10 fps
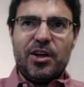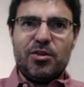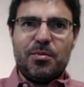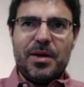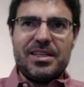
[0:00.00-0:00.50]

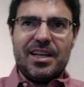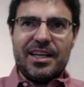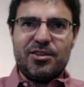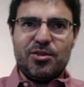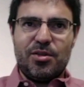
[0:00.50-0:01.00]
good
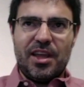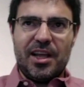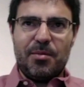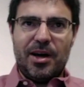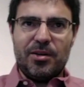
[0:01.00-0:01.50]
baseline to think
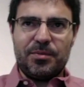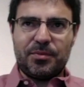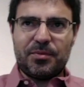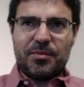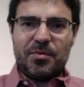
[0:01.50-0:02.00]
about
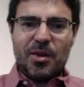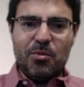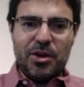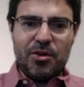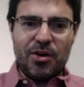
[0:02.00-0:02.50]

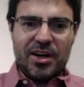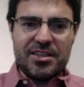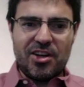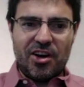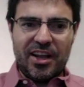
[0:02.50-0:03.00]
when you're
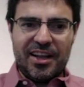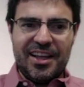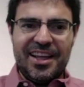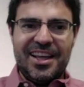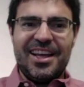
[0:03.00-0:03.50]

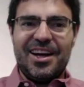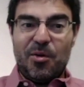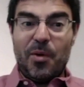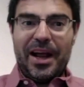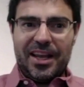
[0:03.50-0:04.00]
starting a
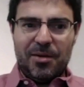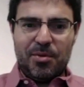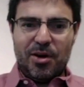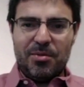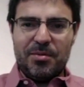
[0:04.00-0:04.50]
ranking
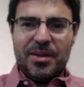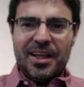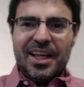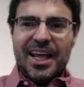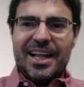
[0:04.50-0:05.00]
problem.
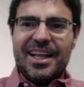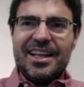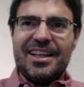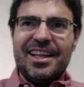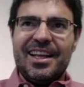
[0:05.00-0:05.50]
And
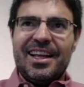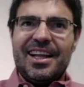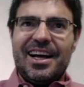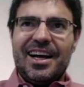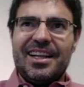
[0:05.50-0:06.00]
then
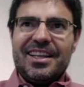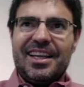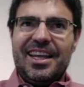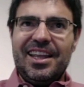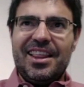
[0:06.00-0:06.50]
the
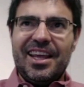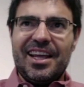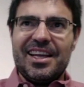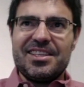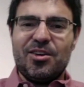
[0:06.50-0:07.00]
key
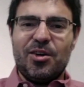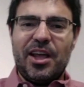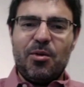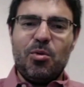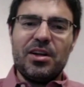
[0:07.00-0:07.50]
thing is,
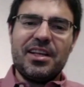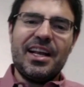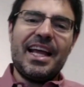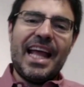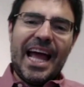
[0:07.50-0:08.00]
okay, what
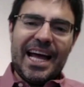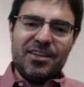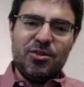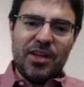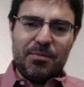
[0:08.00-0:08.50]
can I
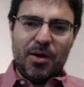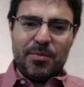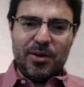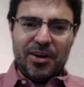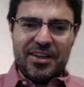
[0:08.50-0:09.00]
add to that
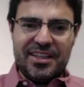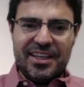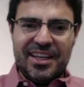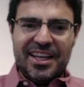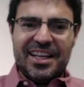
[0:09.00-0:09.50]

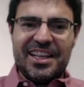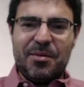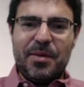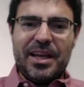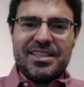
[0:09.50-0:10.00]
popularity
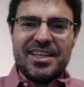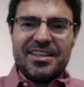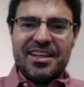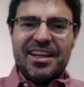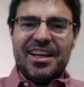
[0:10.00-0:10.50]
that makes it